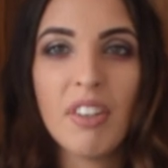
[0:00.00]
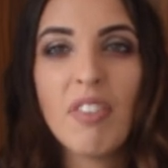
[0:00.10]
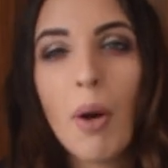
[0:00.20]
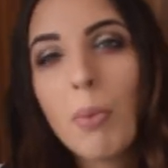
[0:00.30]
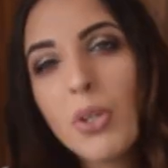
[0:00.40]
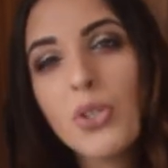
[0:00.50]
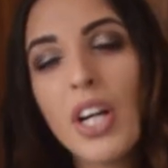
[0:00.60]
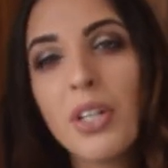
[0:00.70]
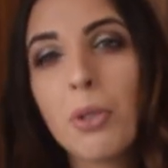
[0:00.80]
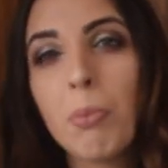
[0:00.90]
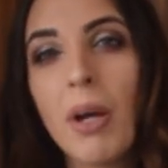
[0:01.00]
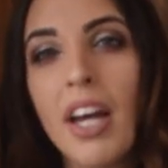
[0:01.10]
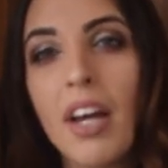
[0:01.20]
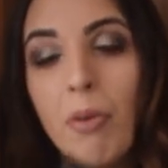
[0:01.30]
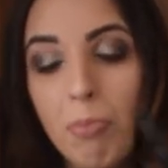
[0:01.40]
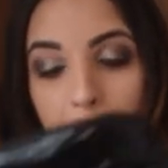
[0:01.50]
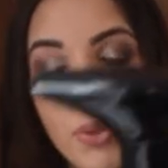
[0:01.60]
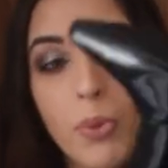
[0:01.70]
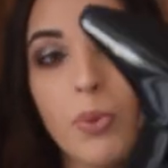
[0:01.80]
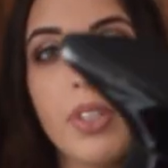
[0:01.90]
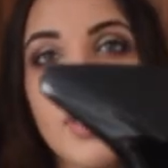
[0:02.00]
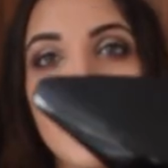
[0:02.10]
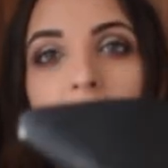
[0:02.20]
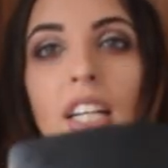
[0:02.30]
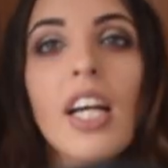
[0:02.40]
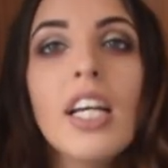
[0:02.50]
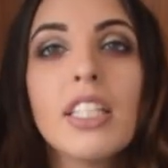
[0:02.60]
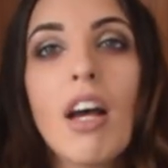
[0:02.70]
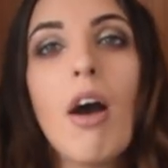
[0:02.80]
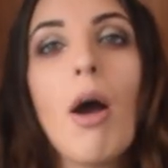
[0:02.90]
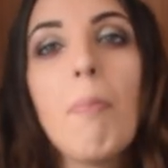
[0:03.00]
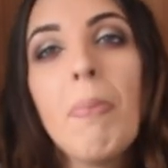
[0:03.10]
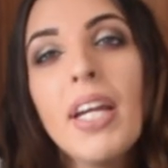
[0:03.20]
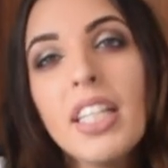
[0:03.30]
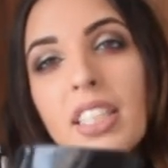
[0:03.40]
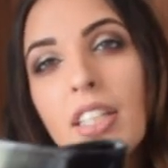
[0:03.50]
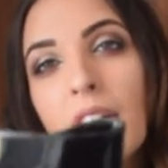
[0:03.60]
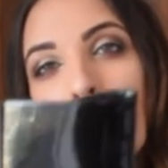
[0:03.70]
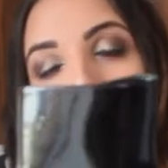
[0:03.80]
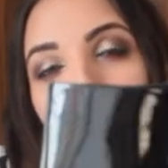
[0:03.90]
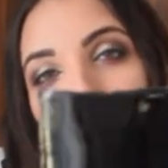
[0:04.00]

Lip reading: thought I'm gonna try another pair of boots. So I picked up